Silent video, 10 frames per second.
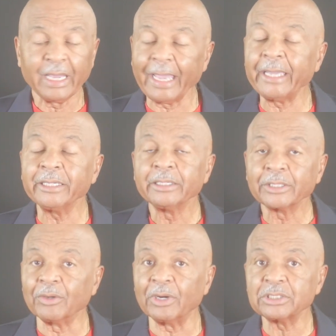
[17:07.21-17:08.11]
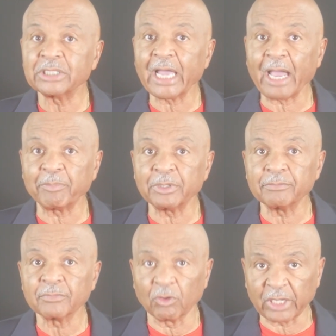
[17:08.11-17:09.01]
Ain't going to
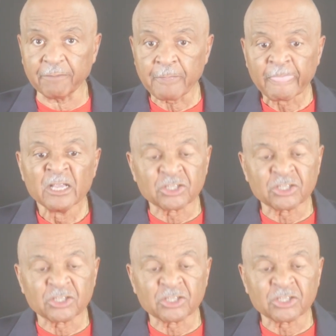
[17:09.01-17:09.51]
happen. Okay?